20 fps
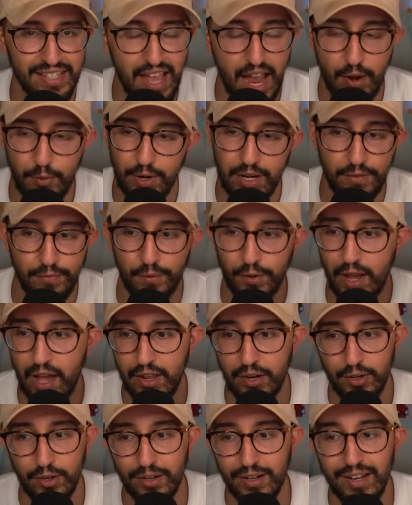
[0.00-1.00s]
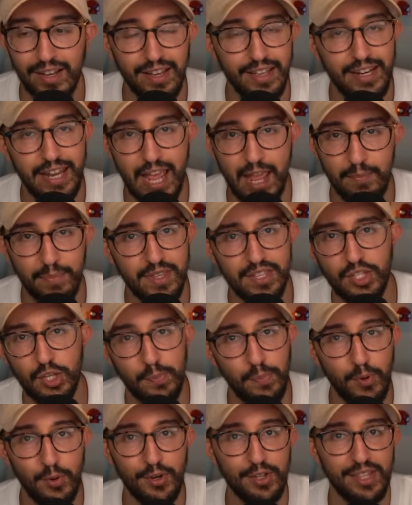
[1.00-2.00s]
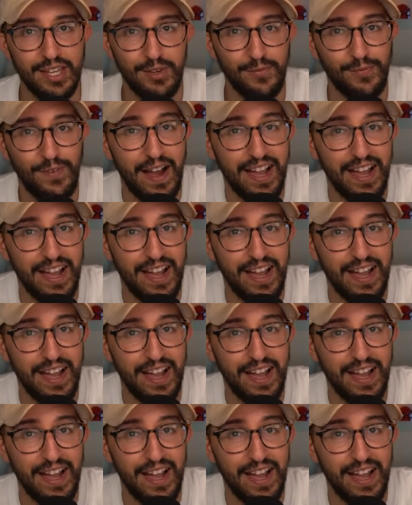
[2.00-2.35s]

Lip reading: I already forgot her name, the supporter that